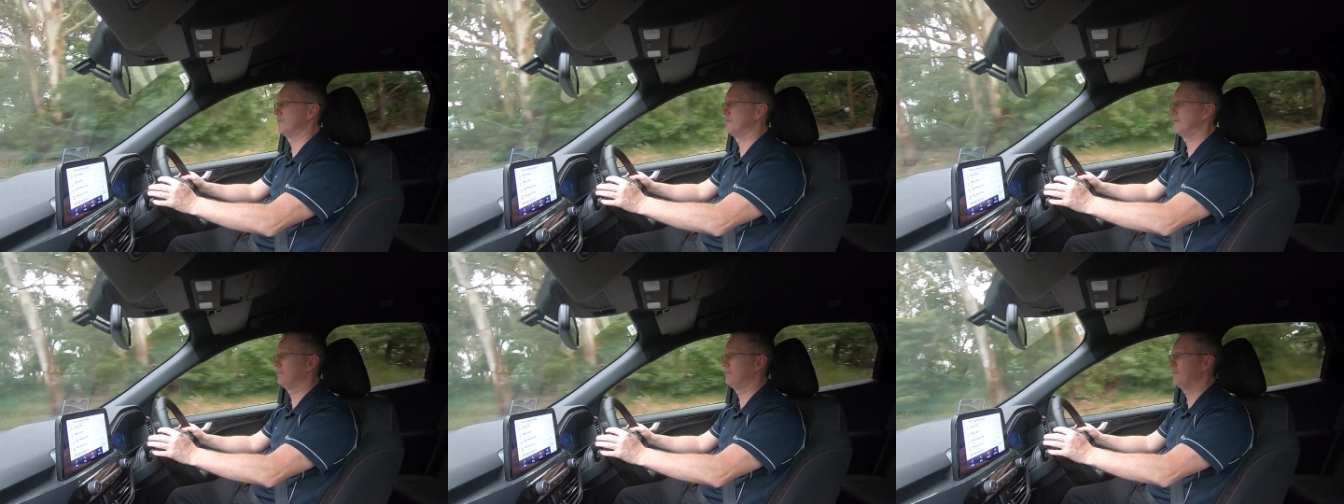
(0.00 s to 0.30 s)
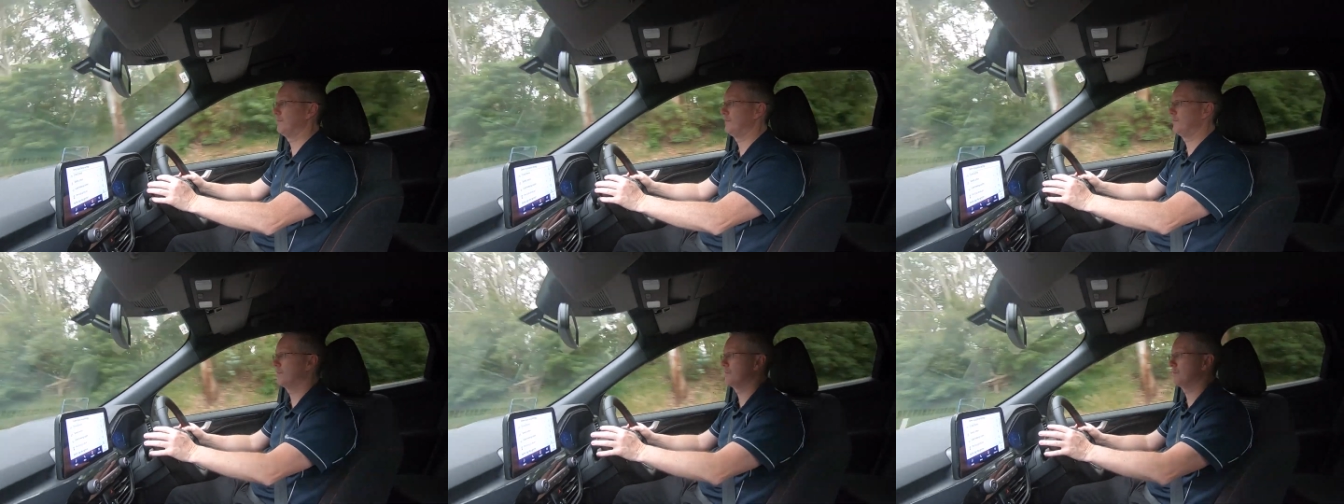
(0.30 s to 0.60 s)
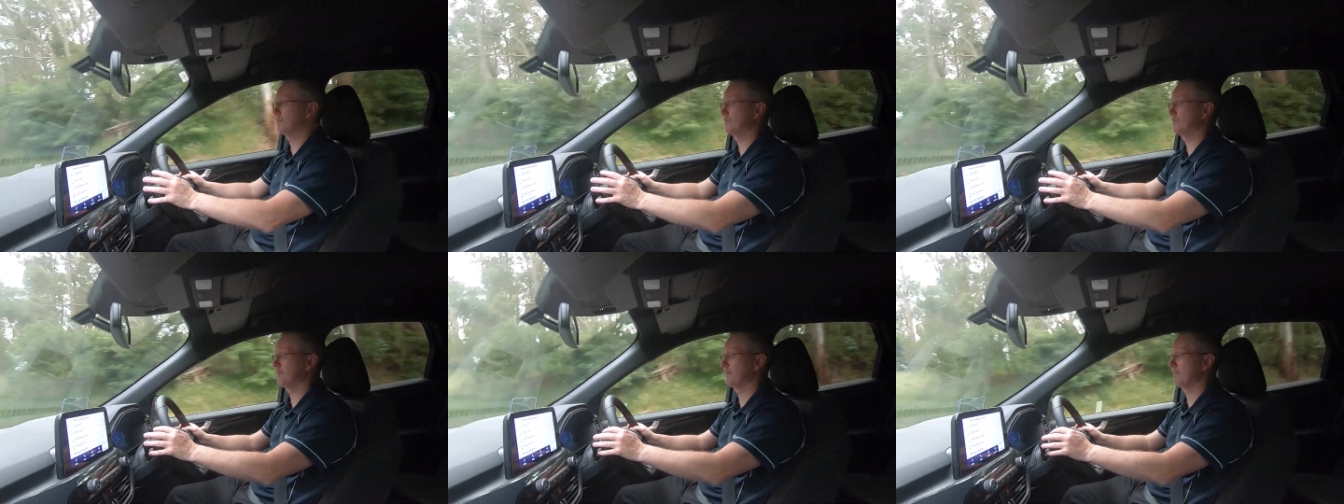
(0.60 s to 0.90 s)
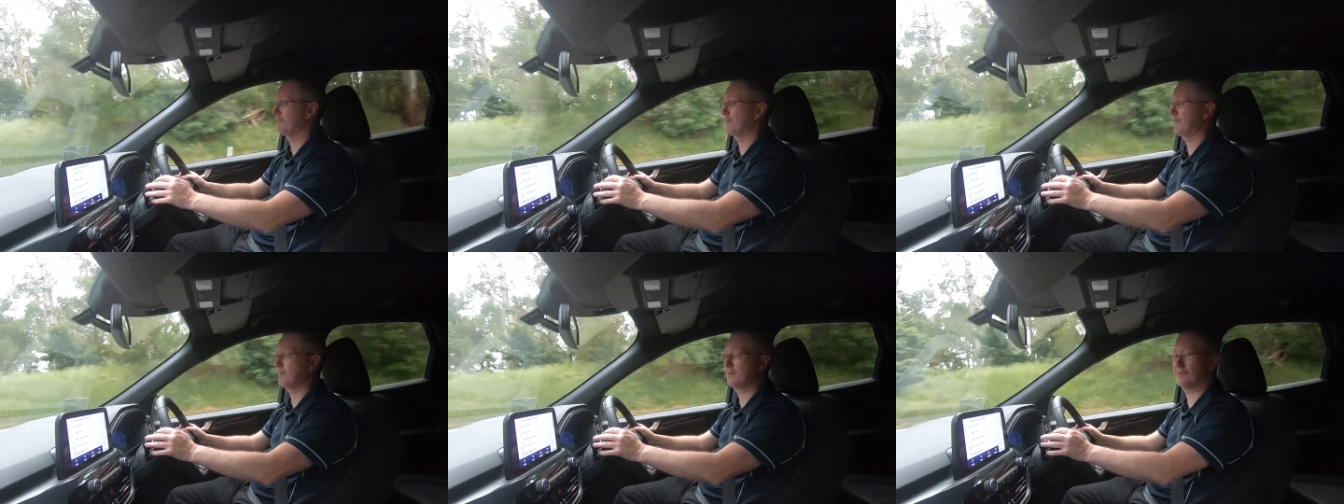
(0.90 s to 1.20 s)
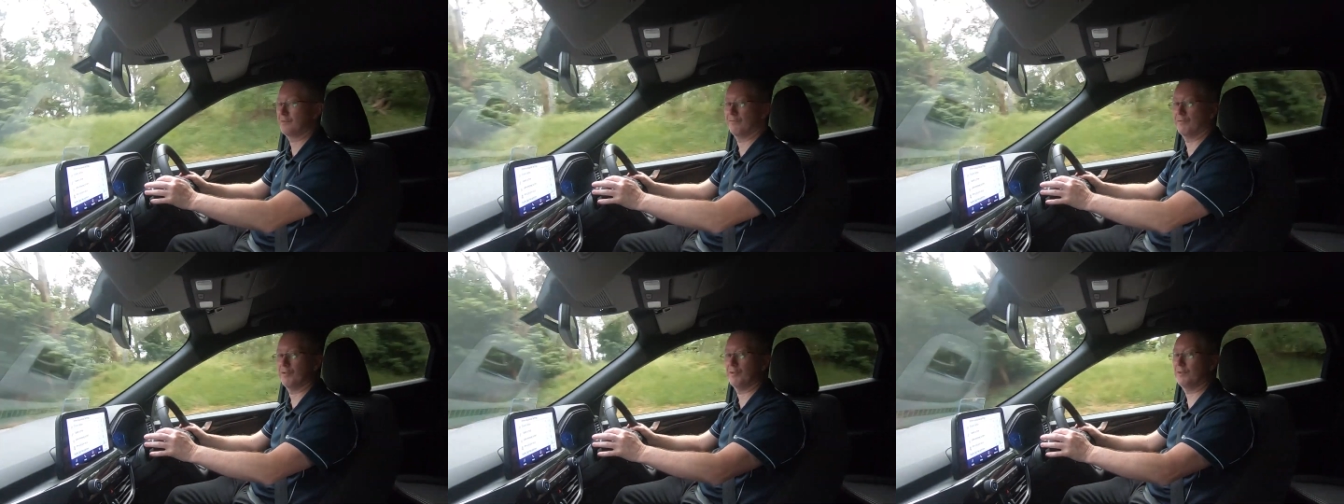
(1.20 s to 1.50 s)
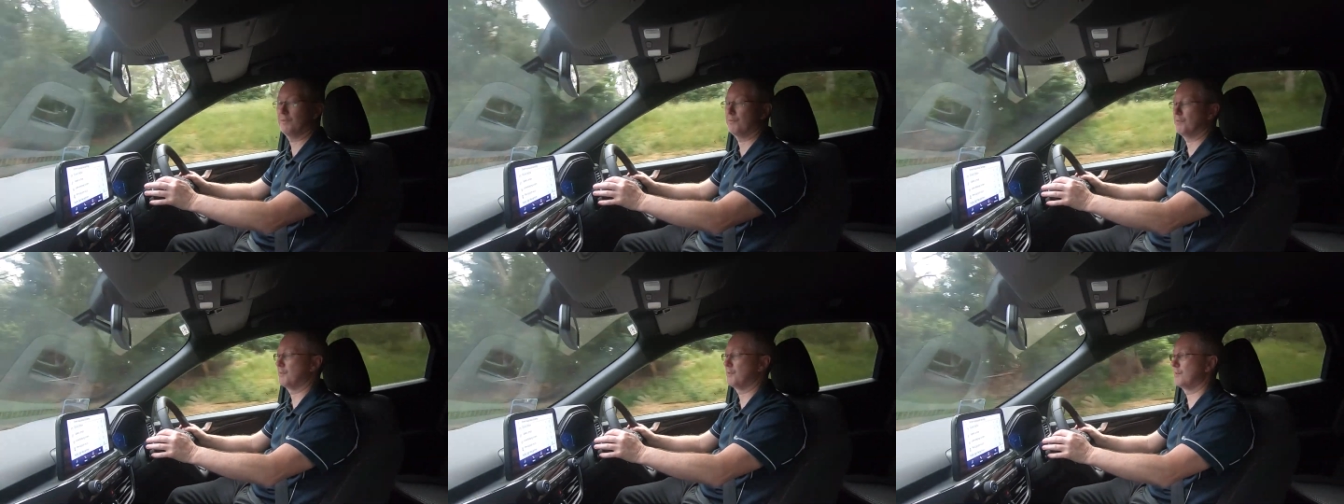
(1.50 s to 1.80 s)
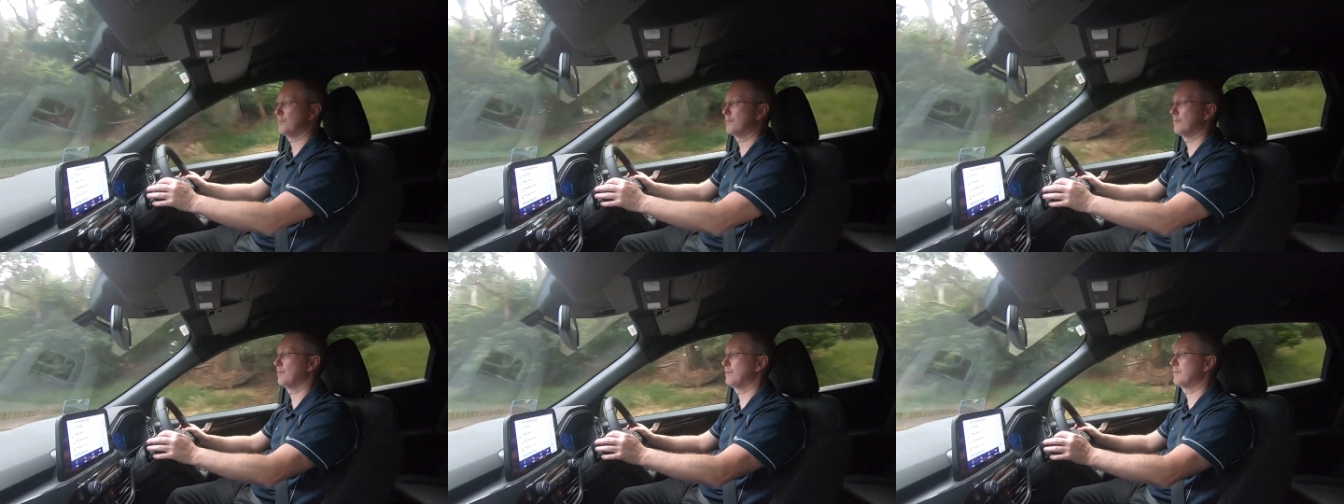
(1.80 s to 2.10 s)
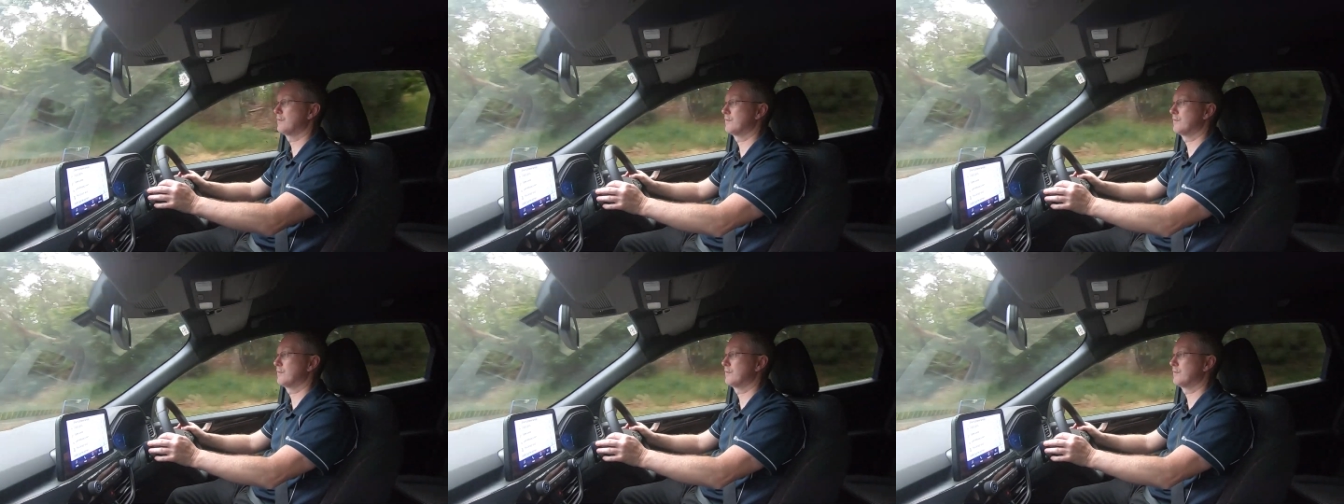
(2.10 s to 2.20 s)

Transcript: you've got a sort of a flatter ride, which is nice.